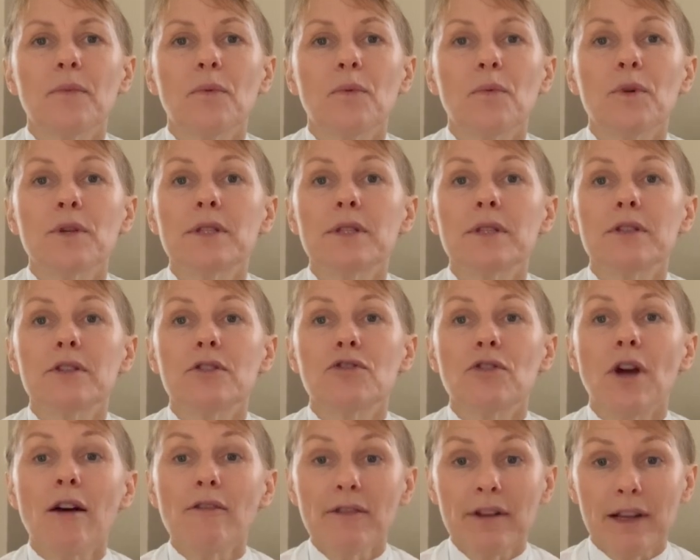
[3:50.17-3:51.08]
was
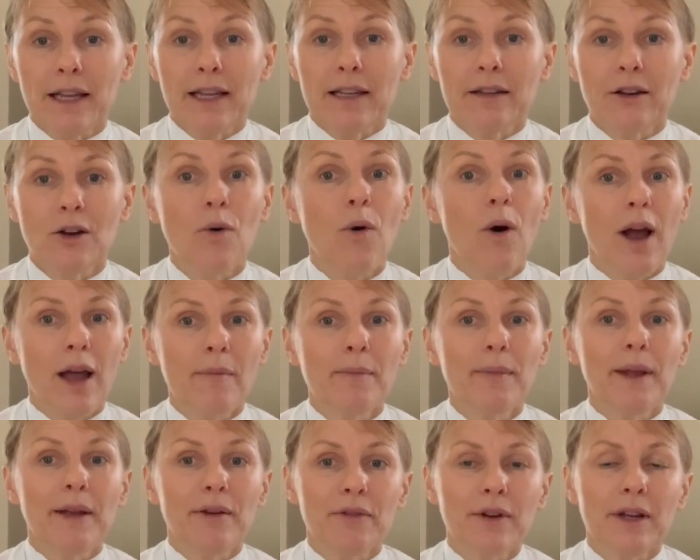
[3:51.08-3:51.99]
travelling quite a
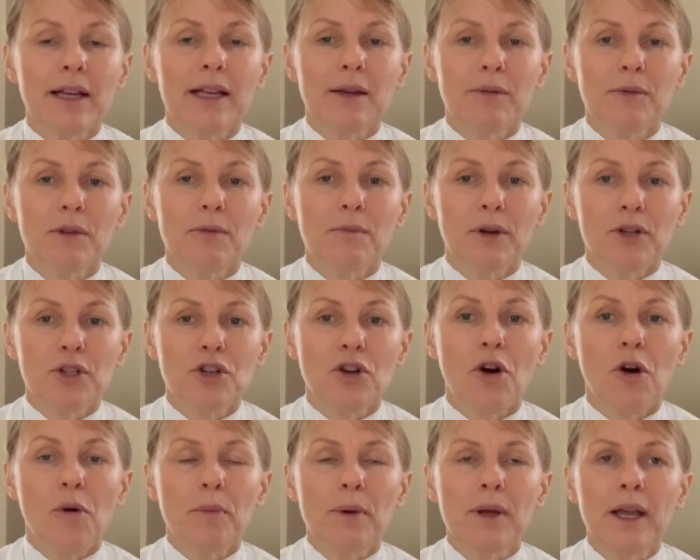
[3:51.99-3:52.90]
bit really with my
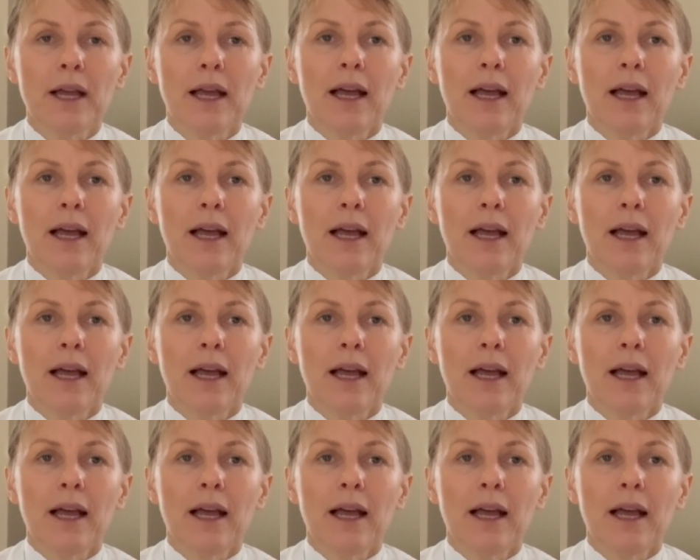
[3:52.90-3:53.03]
job,